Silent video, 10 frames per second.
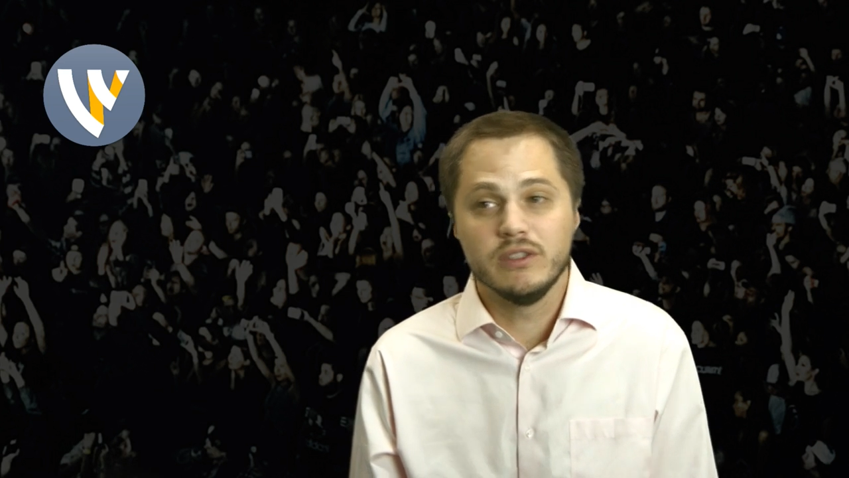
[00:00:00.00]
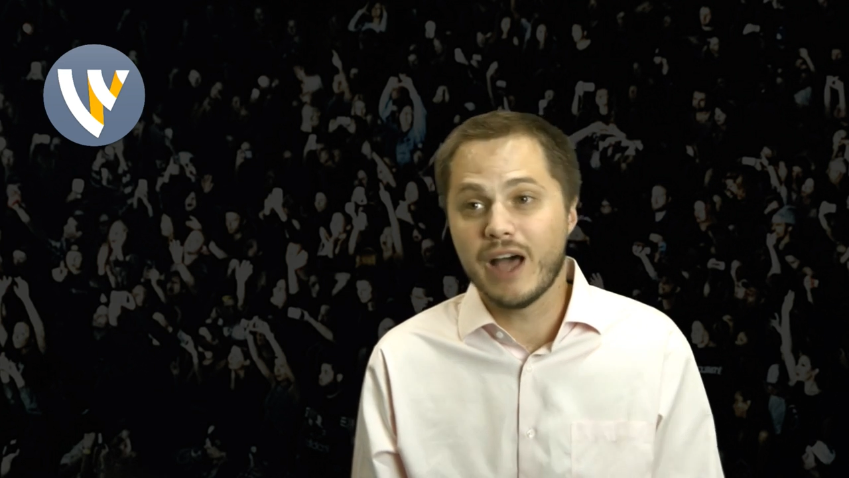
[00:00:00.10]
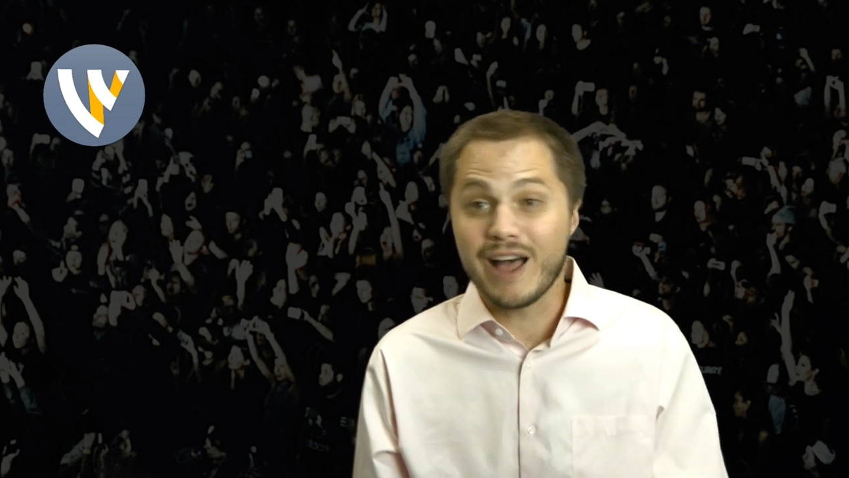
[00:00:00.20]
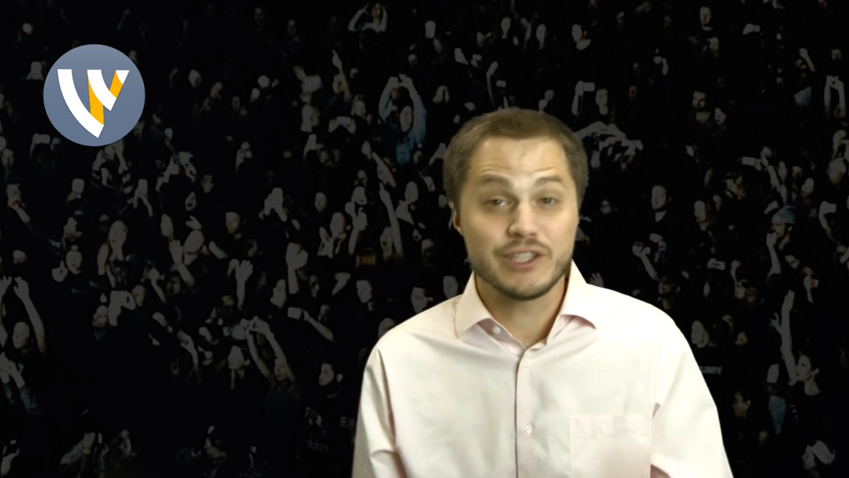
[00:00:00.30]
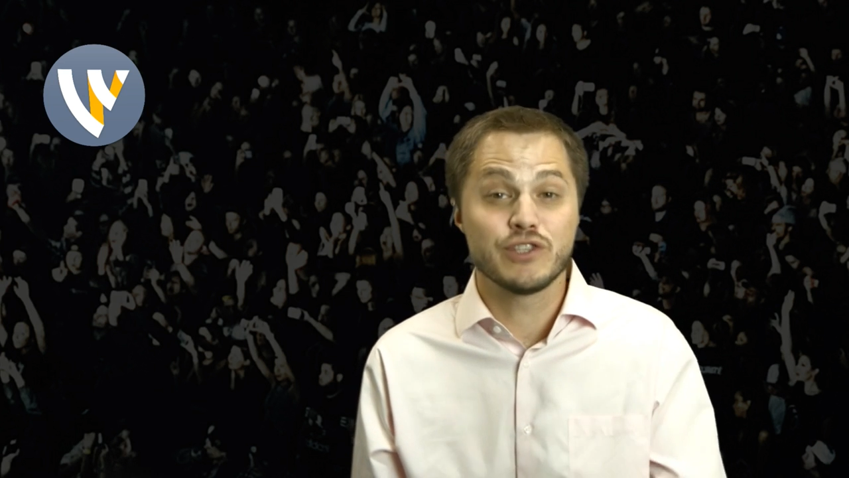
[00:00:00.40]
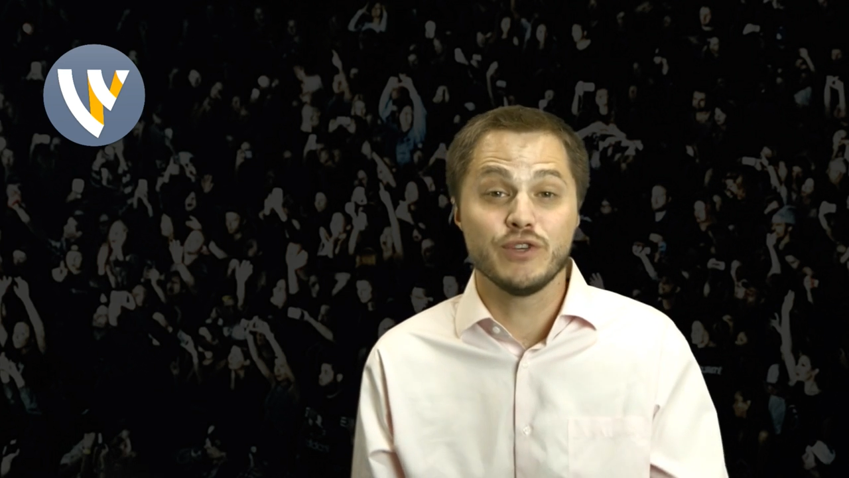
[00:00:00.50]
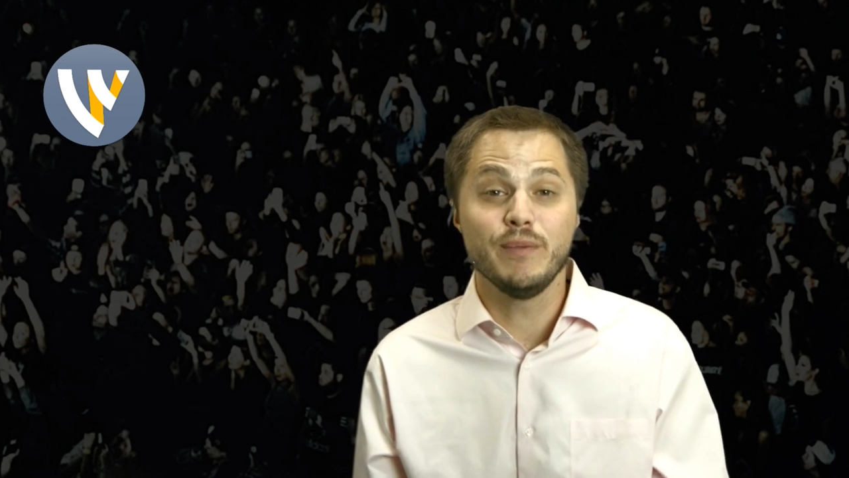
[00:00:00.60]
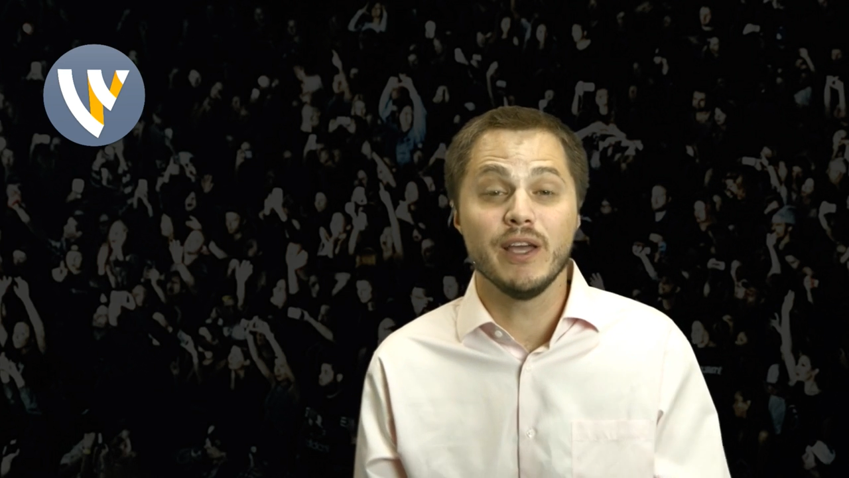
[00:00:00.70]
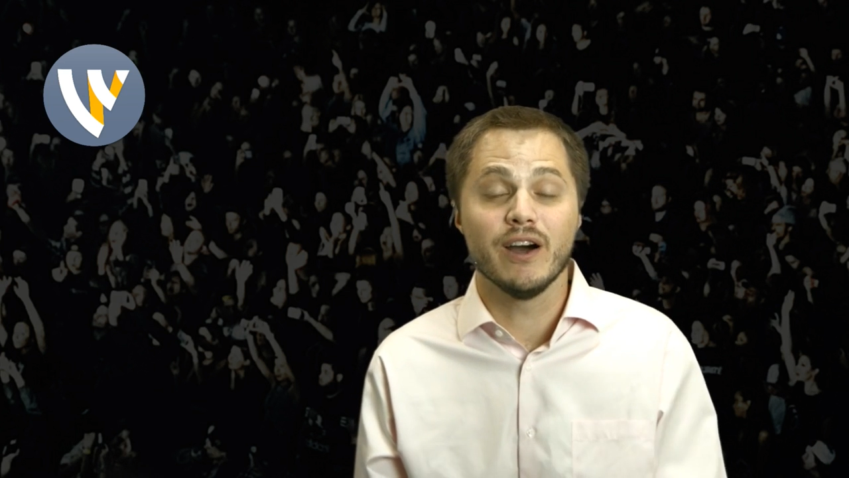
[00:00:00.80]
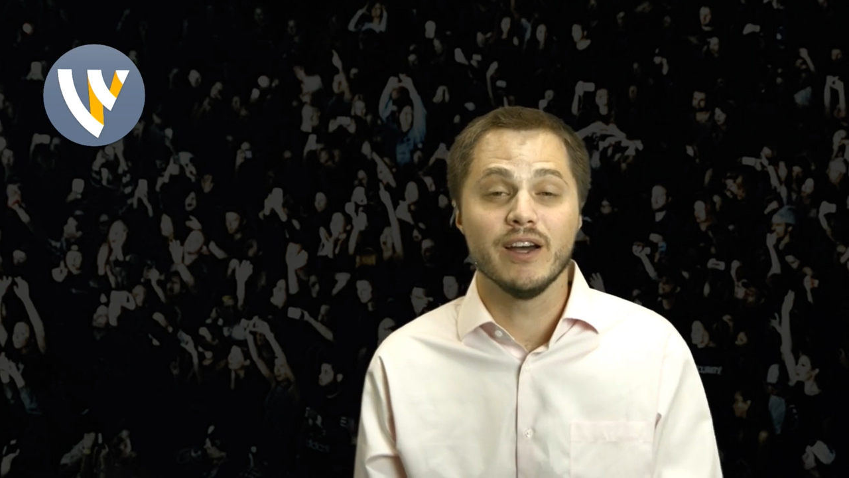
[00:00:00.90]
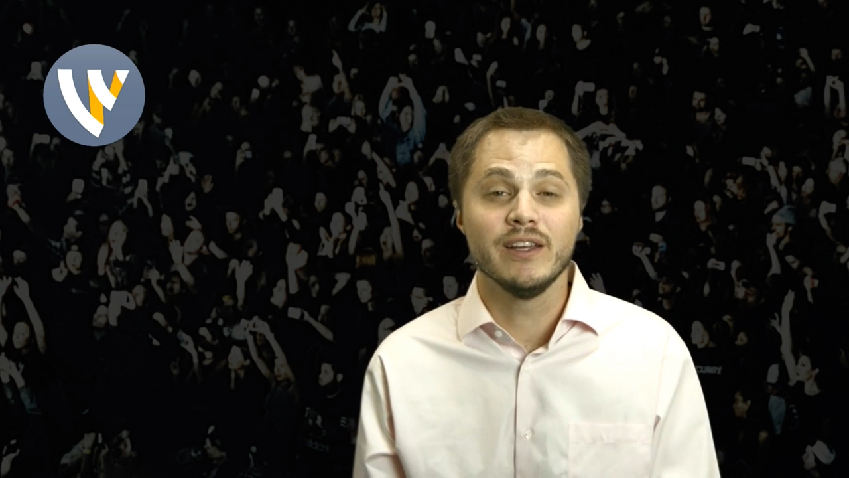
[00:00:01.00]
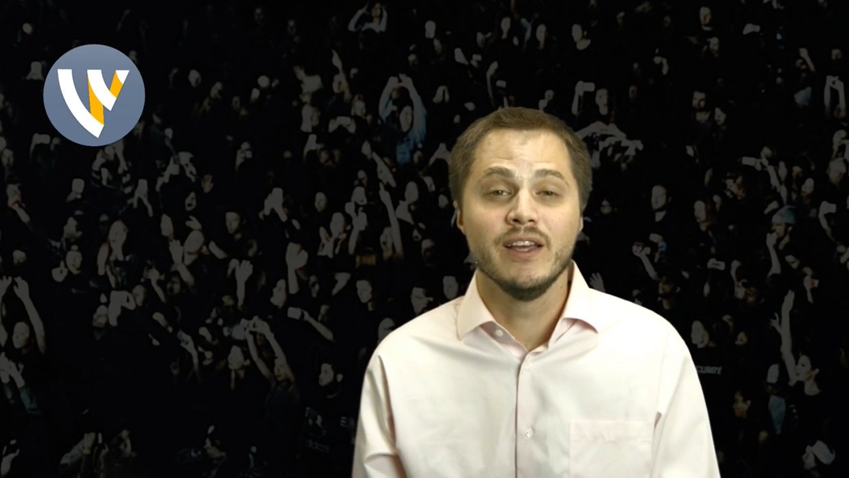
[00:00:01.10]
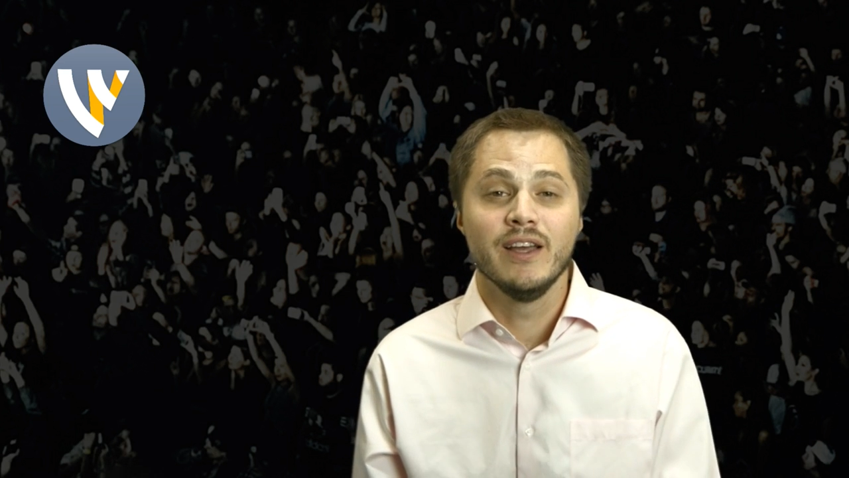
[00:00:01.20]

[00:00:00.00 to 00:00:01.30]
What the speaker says: not streaming on,